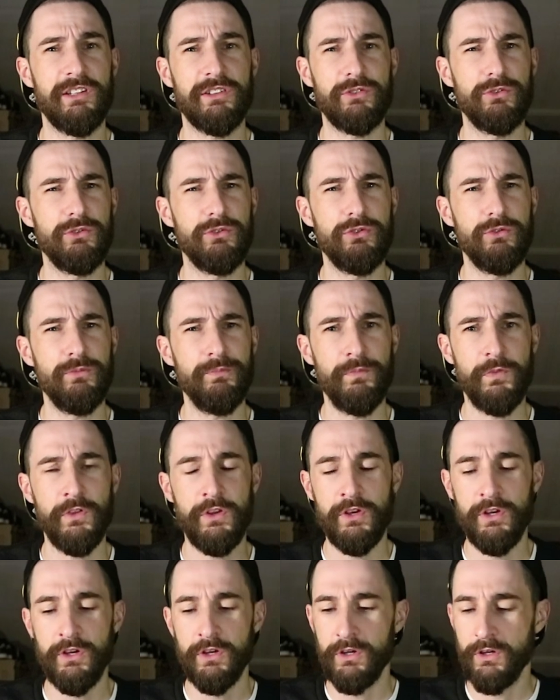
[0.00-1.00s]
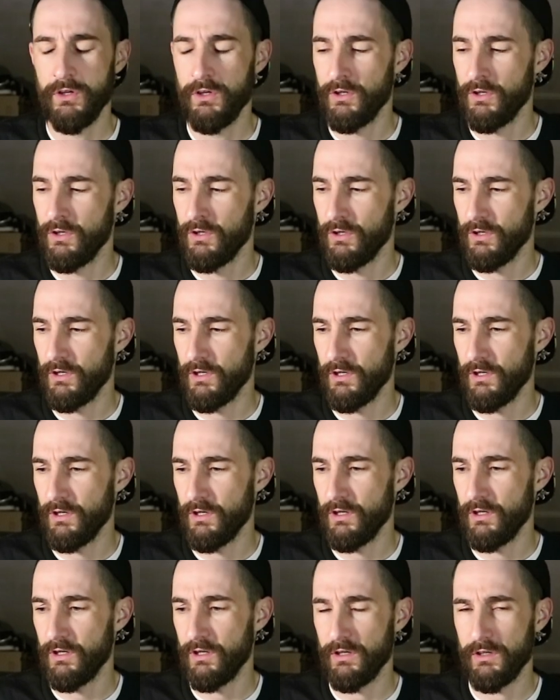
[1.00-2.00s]
not cool.
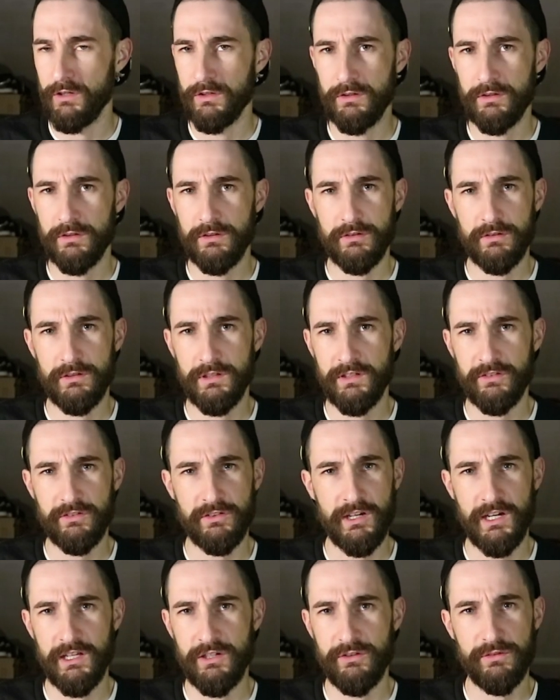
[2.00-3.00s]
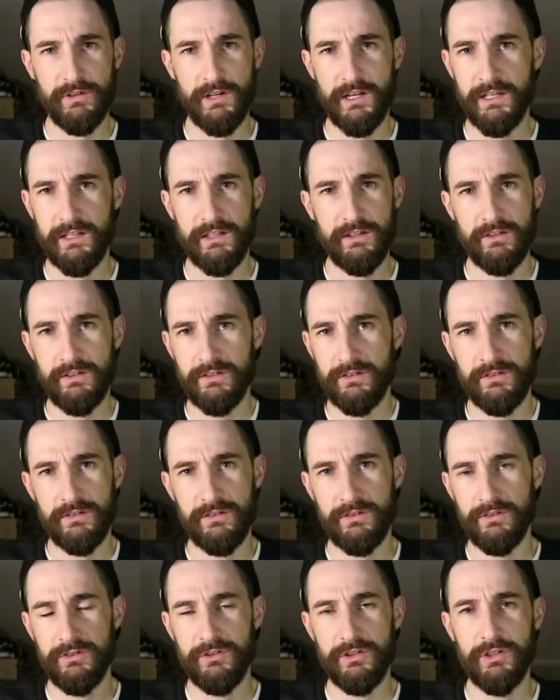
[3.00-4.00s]
That's kind of like,
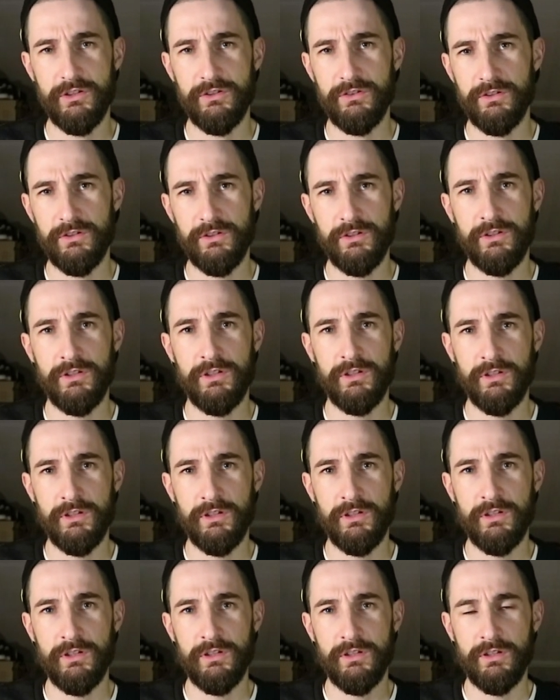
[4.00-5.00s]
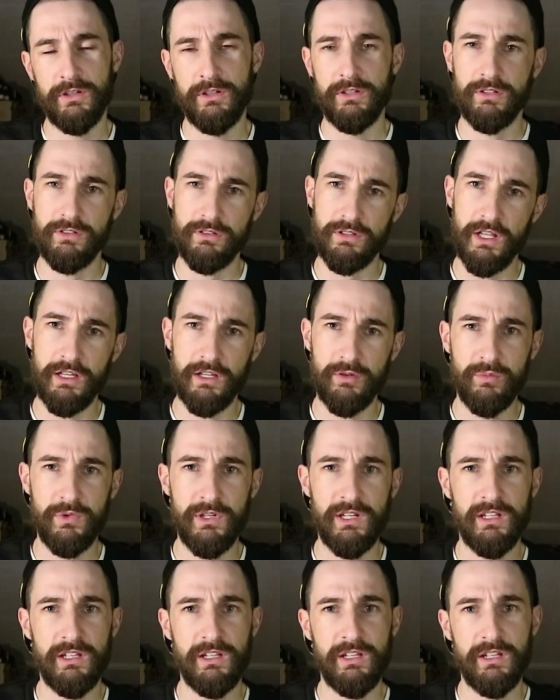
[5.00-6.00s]
you know, taking
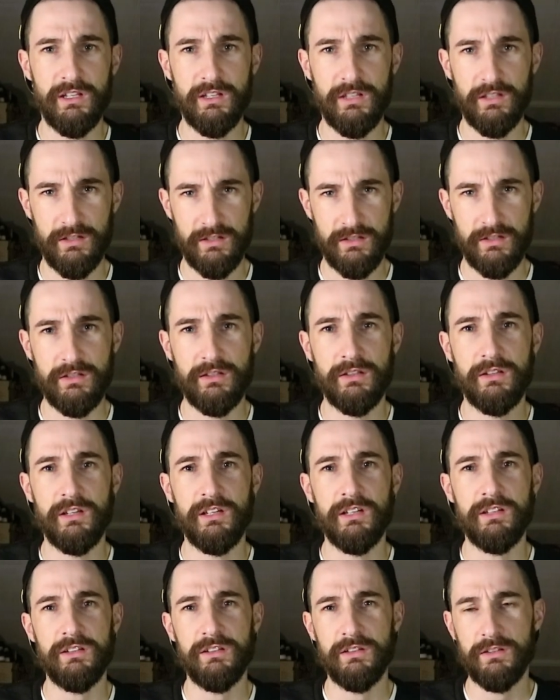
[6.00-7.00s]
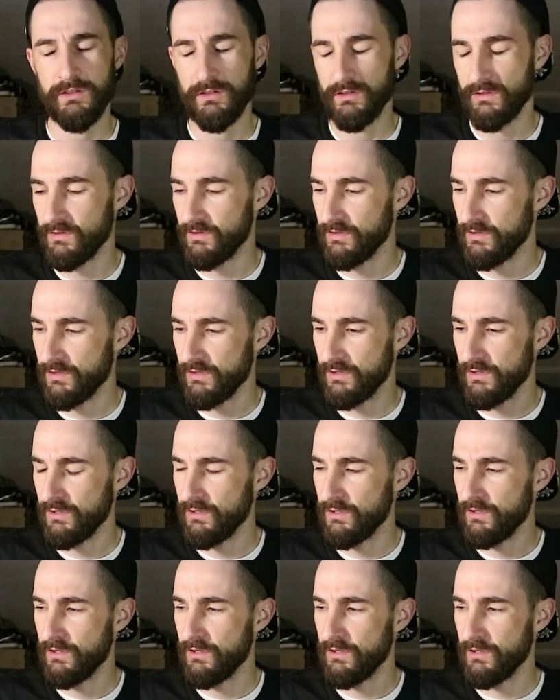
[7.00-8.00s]
me in the, huh?
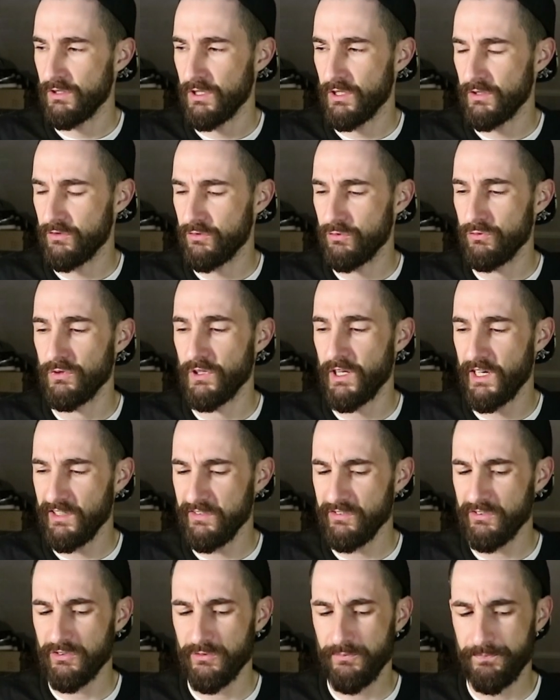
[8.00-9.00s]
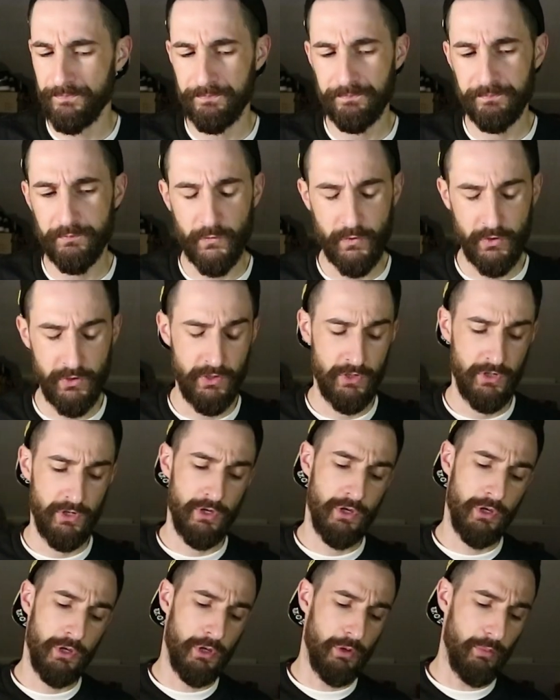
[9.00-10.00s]
Not too nice.
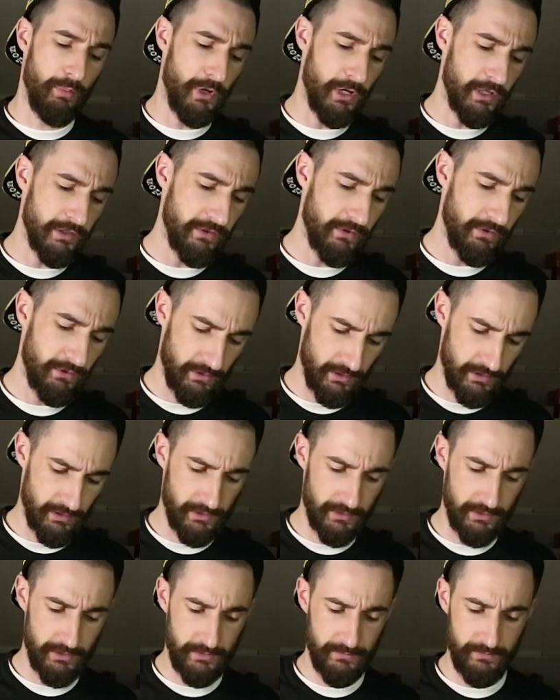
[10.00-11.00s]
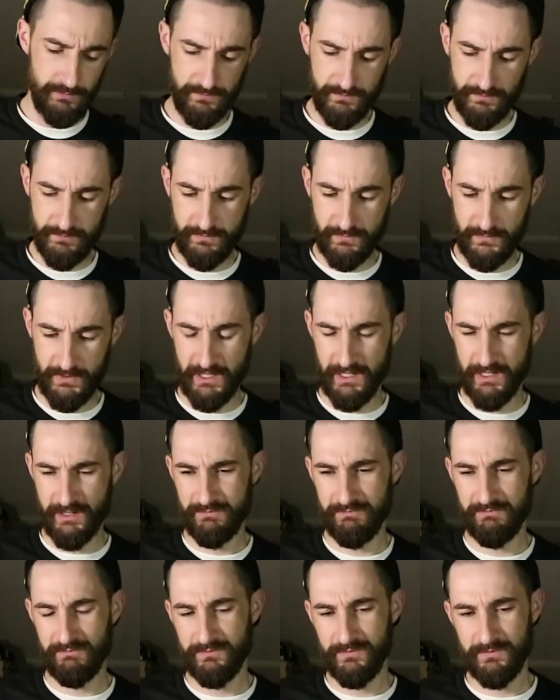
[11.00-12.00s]
But yeah,
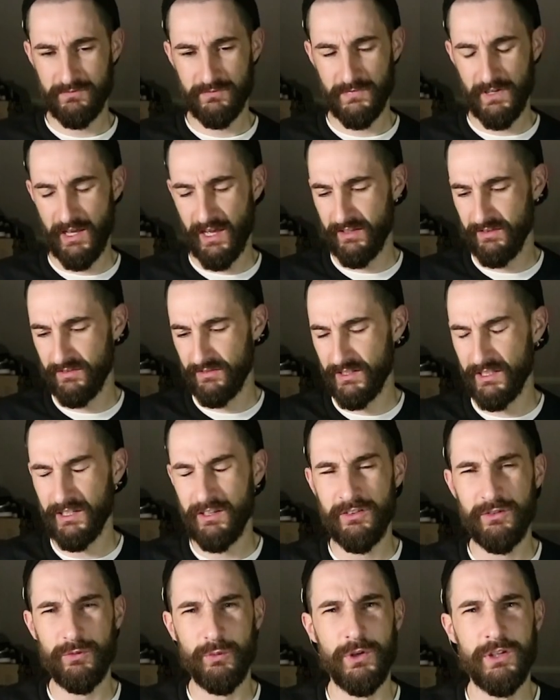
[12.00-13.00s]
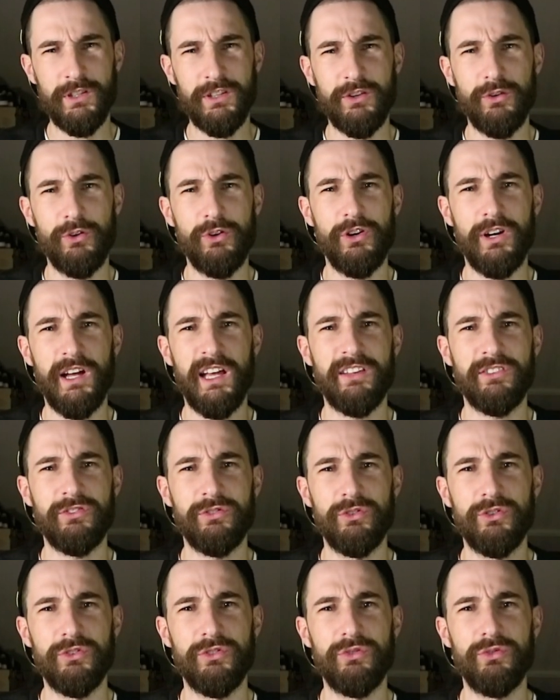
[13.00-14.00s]
I didn't want the whole
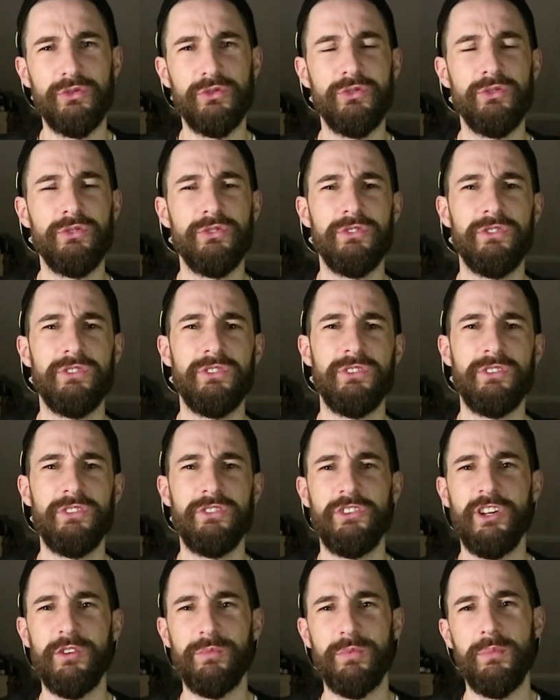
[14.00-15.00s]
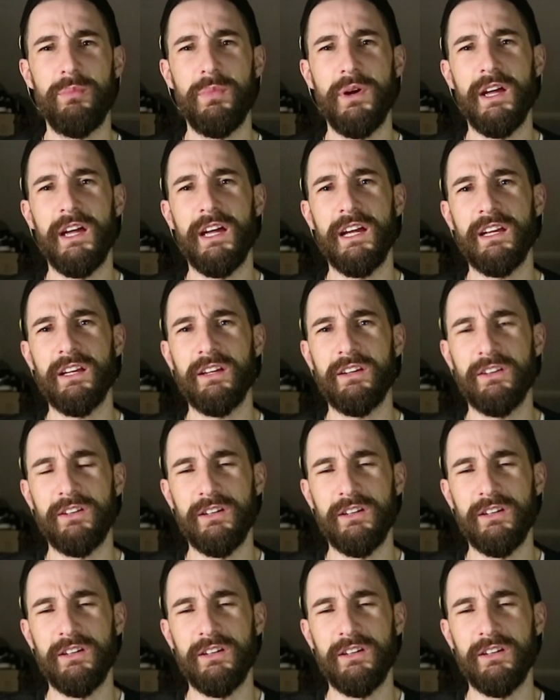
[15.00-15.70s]
hassle to ship them back,